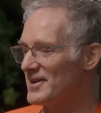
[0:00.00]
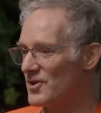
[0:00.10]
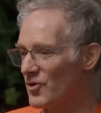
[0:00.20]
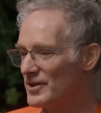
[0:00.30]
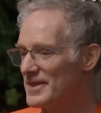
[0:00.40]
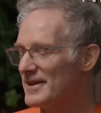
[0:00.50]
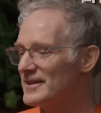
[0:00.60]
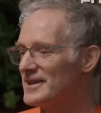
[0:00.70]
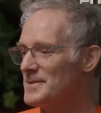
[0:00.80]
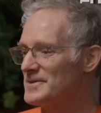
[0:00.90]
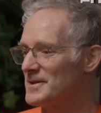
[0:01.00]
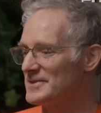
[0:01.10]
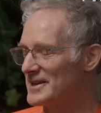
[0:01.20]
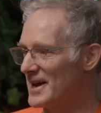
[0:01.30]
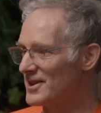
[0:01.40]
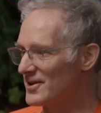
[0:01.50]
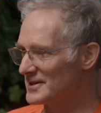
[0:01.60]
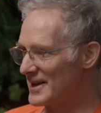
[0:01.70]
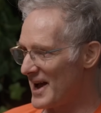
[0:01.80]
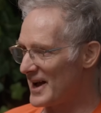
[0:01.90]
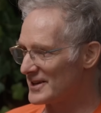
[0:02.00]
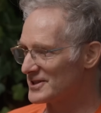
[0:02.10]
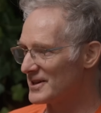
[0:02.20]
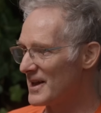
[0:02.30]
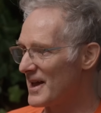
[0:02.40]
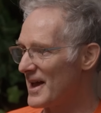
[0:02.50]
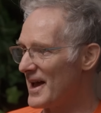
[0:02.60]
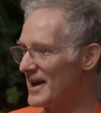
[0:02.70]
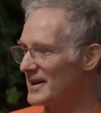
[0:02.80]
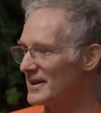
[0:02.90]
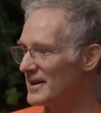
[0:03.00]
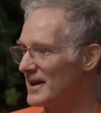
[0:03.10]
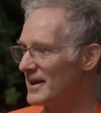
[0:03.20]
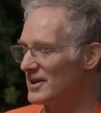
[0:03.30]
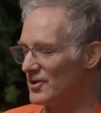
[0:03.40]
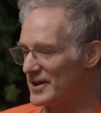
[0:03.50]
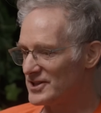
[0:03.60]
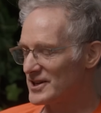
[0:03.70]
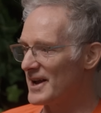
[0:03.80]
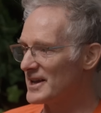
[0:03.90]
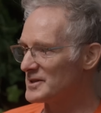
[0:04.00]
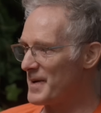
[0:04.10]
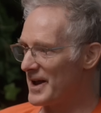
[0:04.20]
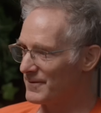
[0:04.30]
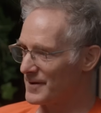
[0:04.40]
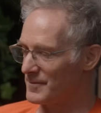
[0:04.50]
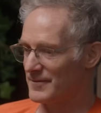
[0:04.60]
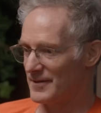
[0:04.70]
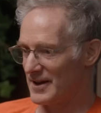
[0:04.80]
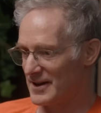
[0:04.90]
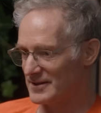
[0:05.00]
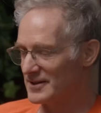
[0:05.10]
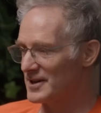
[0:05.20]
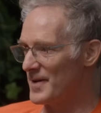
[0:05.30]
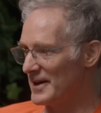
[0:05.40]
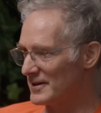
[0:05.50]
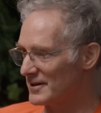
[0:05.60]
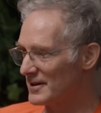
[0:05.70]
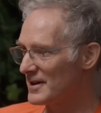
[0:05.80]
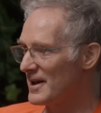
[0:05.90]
The only thing that keeps them together is cash. And, each guy gets paid from his commander.